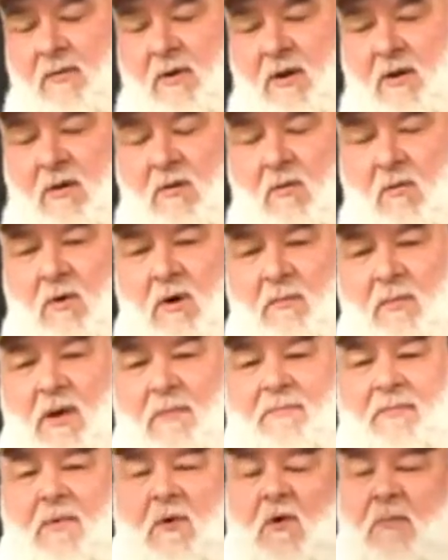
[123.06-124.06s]
get ready to go warm
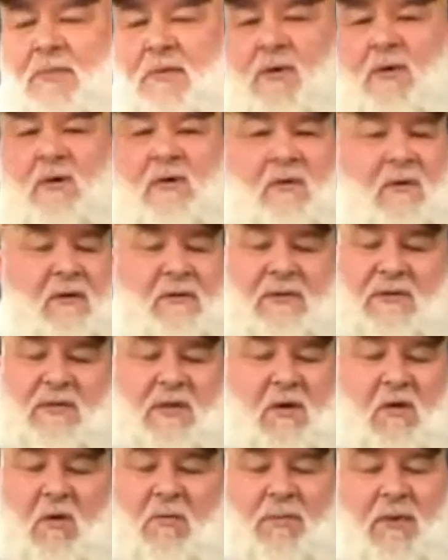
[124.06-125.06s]
up. Opener, I'm just
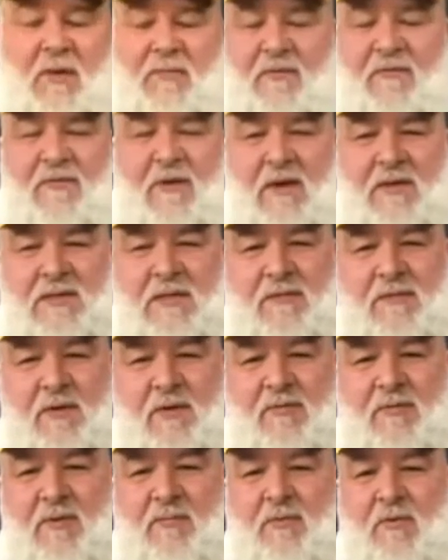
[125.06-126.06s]
gonna open up at
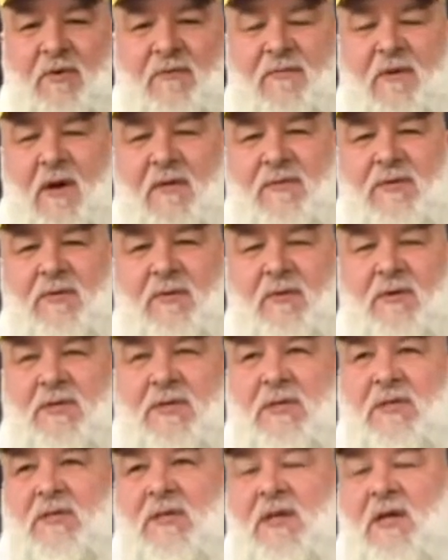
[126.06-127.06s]
573.5,
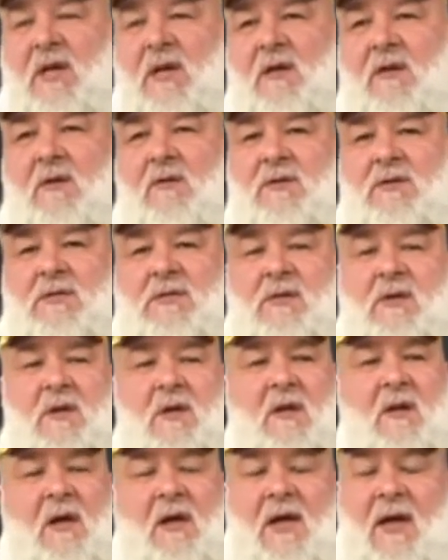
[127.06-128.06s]
260 kilos.
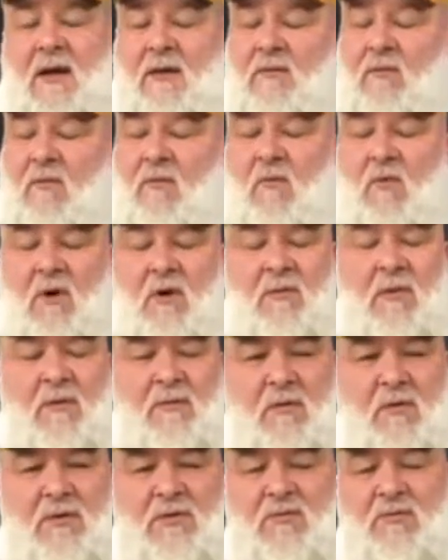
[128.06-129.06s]
Again, warm
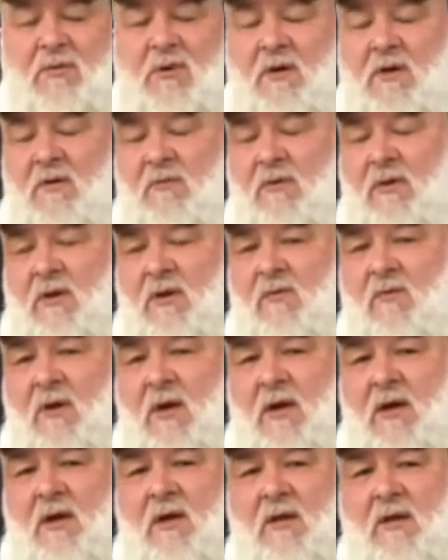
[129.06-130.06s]
up goes really, really
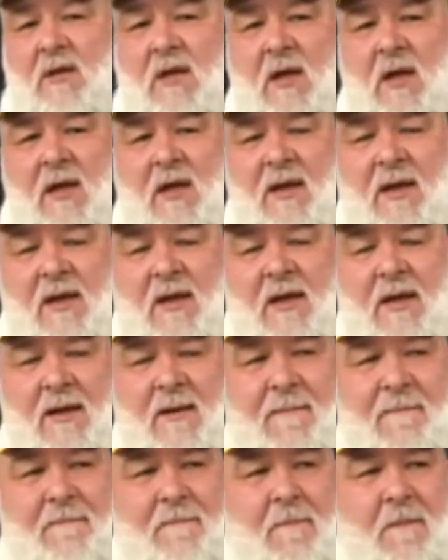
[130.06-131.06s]
well. I,
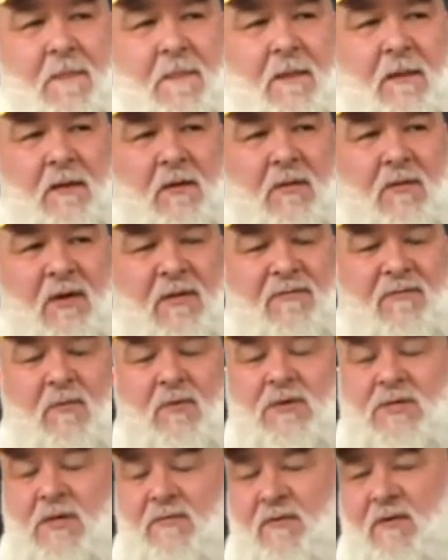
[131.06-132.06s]
um, you know, hit
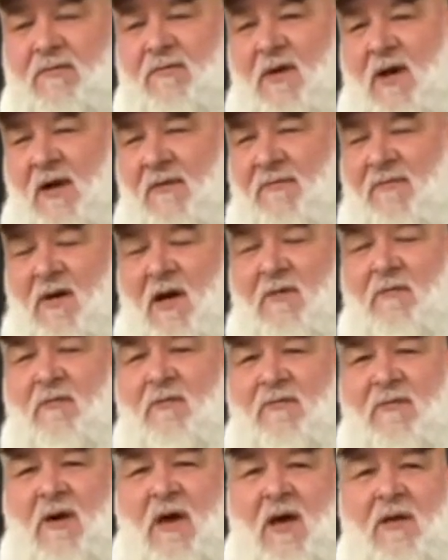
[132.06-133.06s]
475,
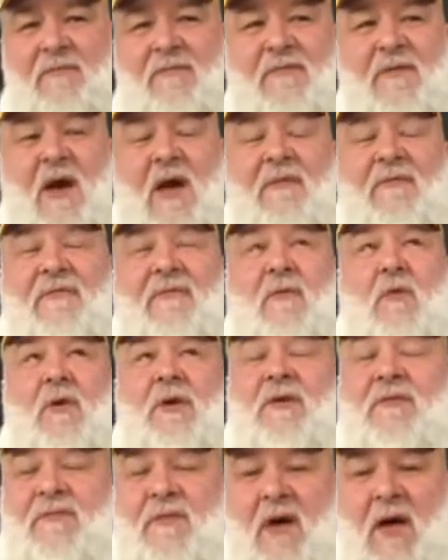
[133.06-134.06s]
505,
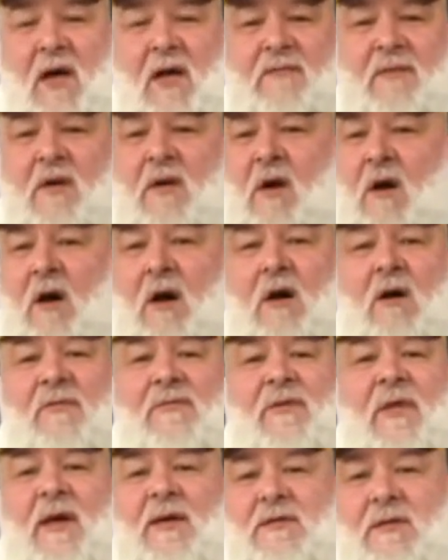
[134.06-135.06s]
545, all
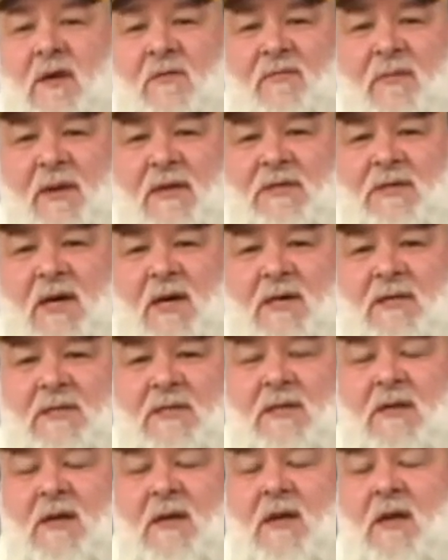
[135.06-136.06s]
flies off my
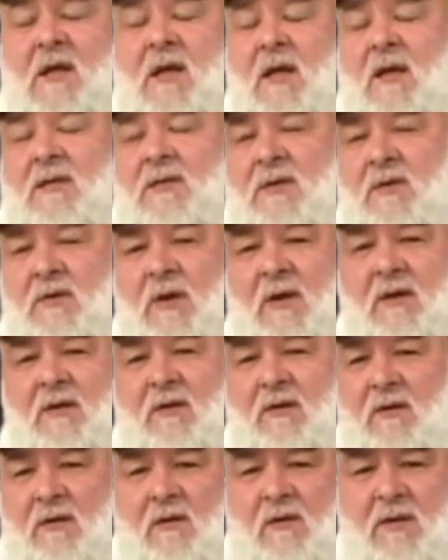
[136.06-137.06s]
chest. So
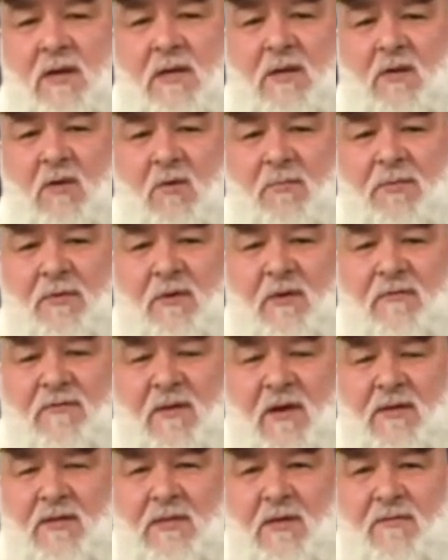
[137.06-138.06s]
I, you know, get the opener to
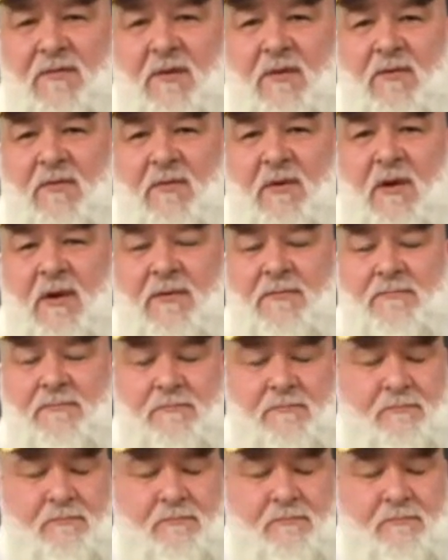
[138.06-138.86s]
573